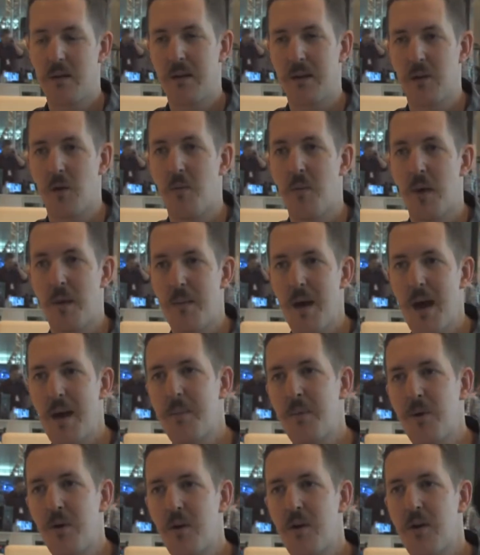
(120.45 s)
you know, my
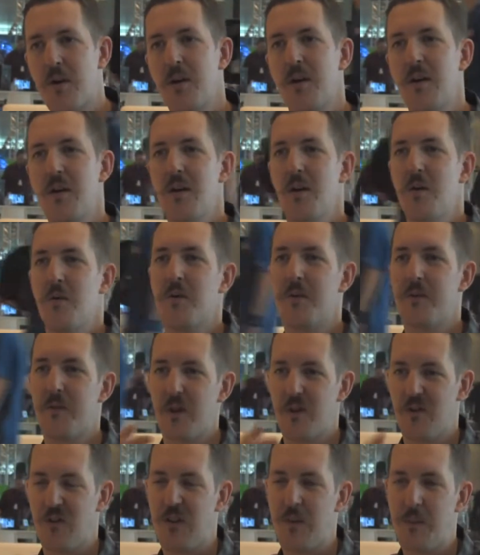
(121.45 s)
MacBook with a
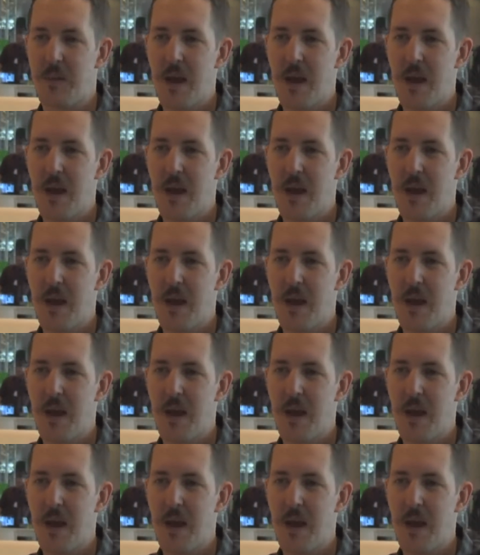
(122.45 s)
very cheap